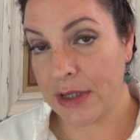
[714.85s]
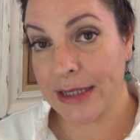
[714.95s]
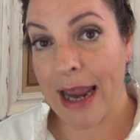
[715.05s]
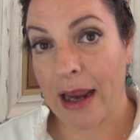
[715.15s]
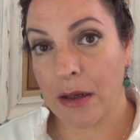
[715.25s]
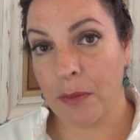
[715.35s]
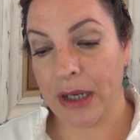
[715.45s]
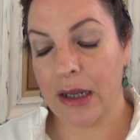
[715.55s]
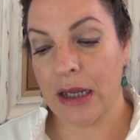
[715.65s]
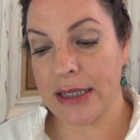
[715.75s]
stand
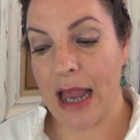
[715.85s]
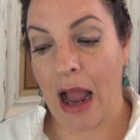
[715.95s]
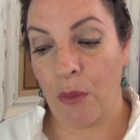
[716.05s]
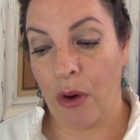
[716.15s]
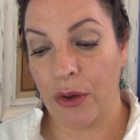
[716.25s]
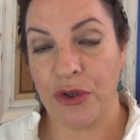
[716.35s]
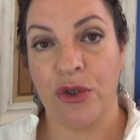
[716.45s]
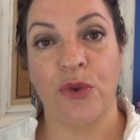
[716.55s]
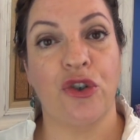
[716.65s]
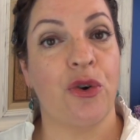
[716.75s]
because I wanted
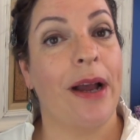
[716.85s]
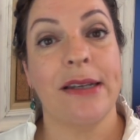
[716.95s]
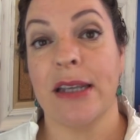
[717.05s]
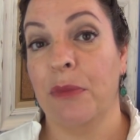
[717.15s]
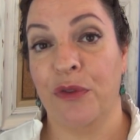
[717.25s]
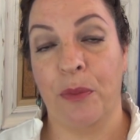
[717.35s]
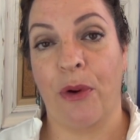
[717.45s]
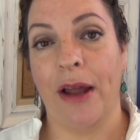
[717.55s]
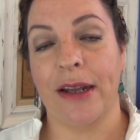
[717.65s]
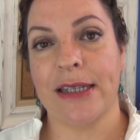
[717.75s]
to try some of the
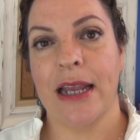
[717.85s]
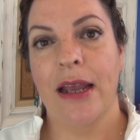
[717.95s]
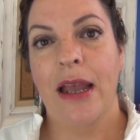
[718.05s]
products.